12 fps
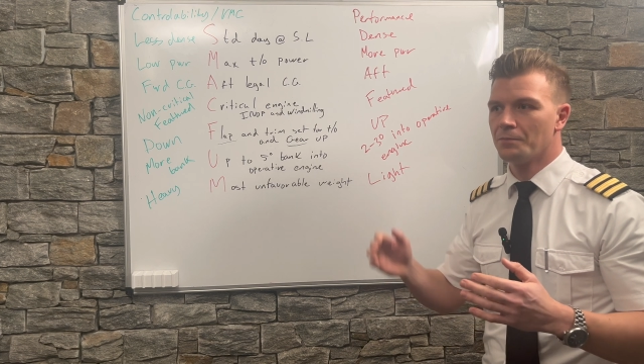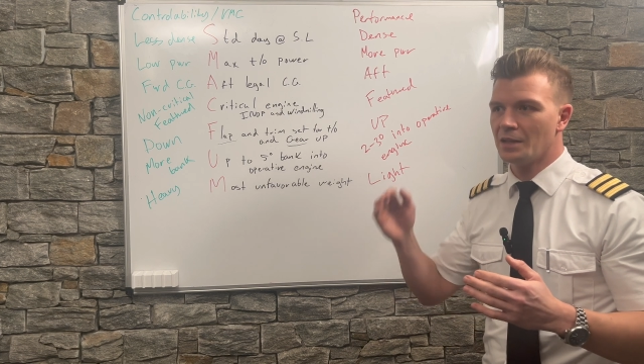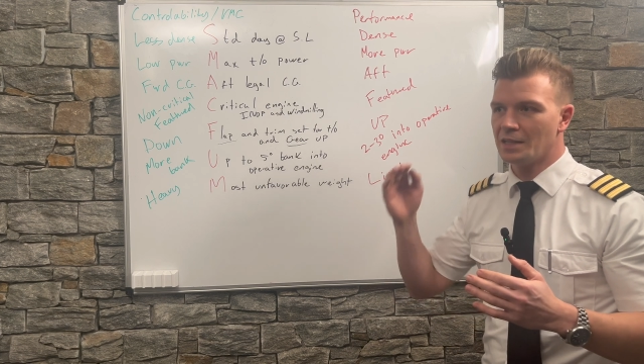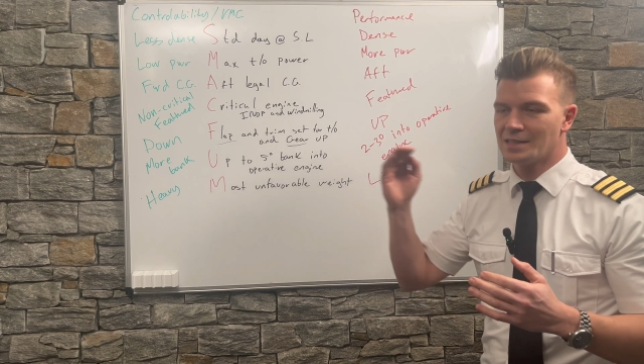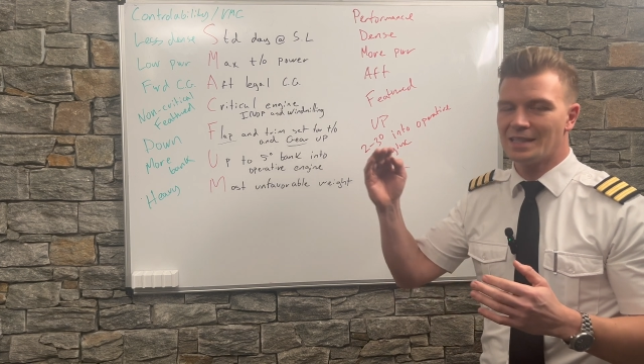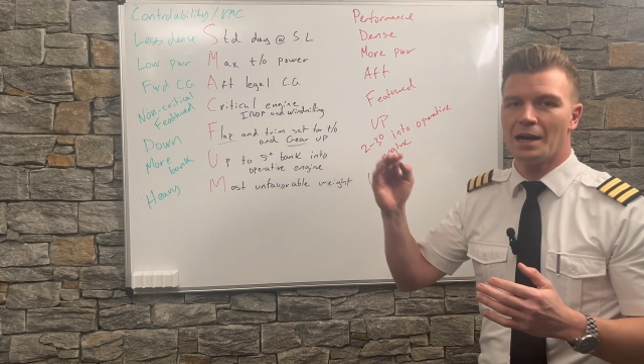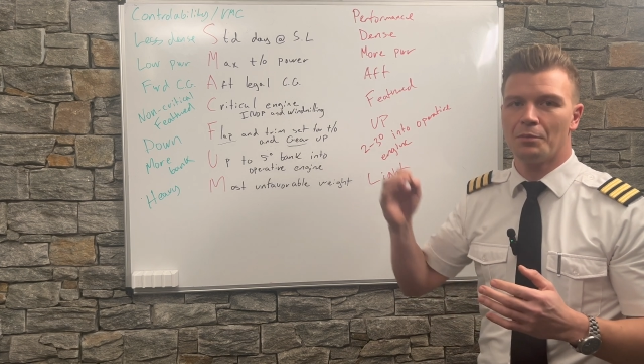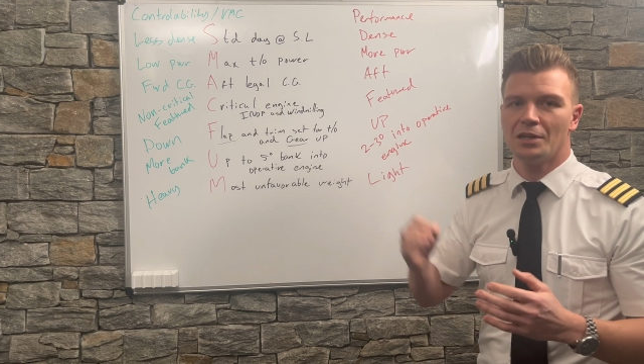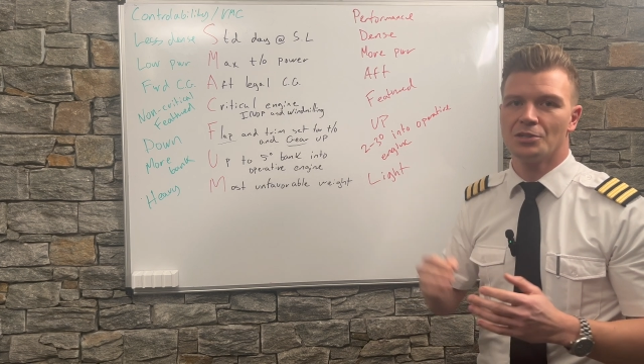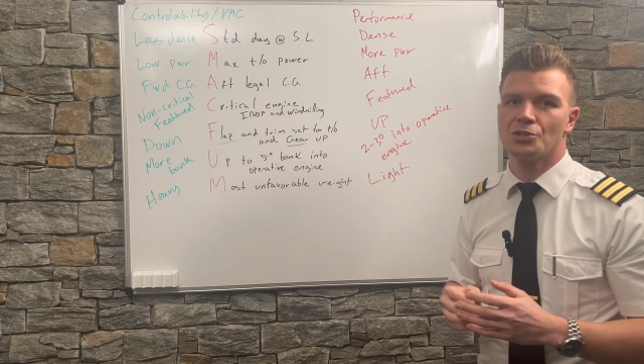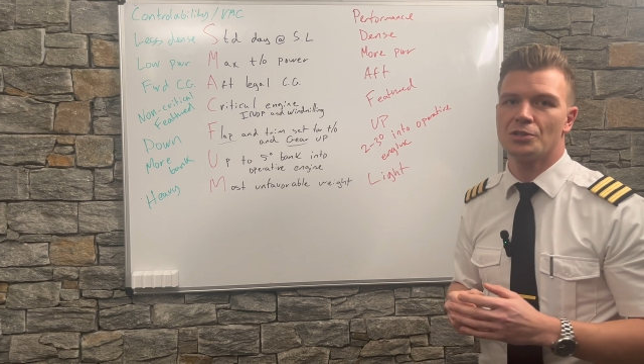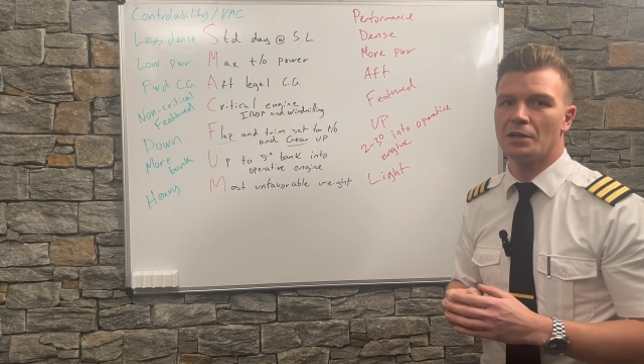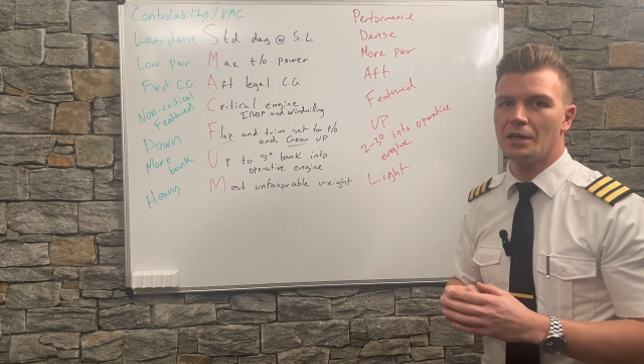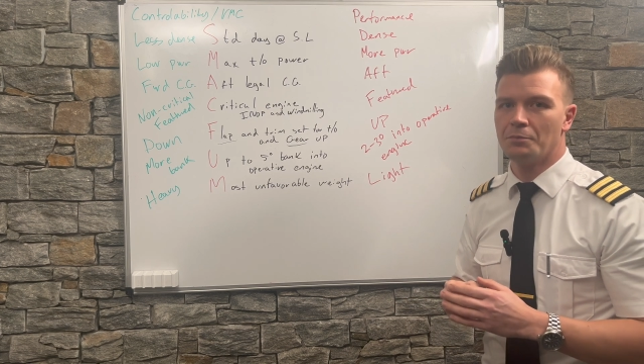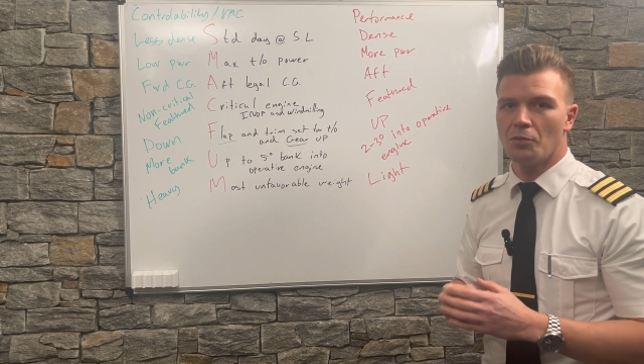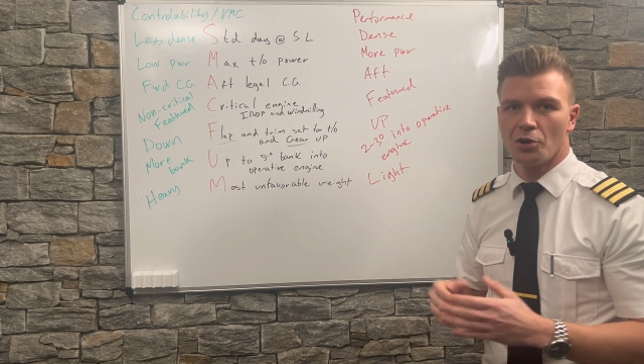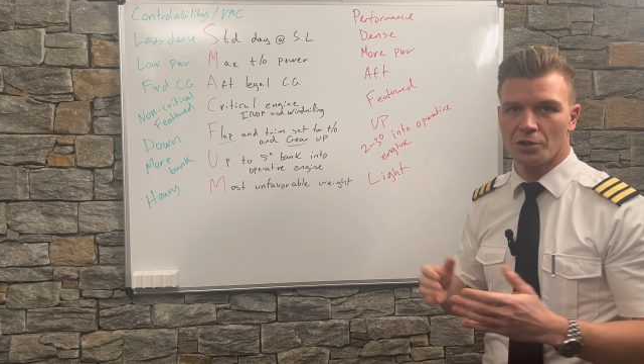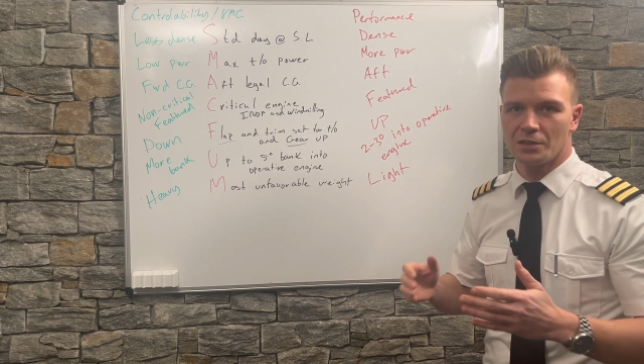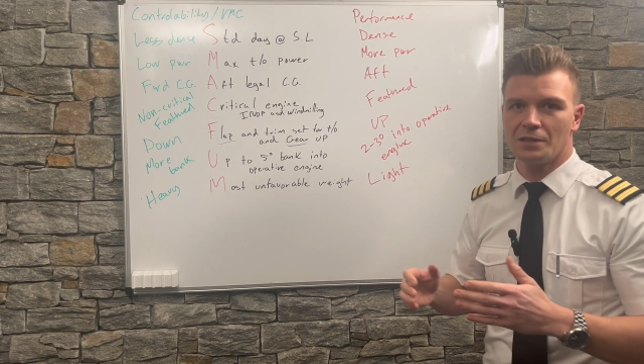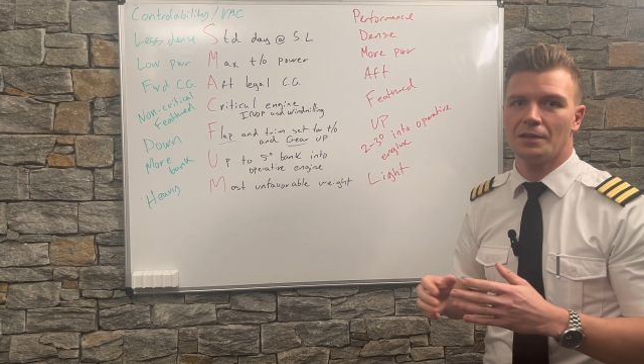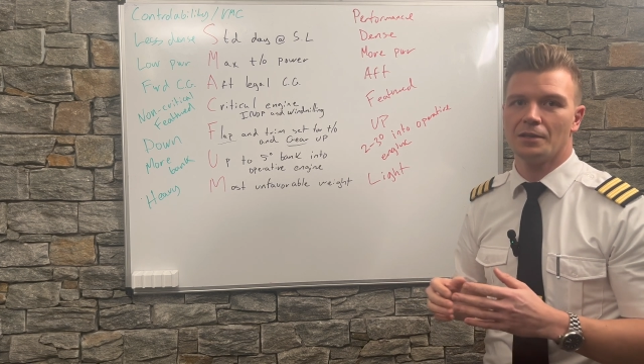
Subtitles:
established and marked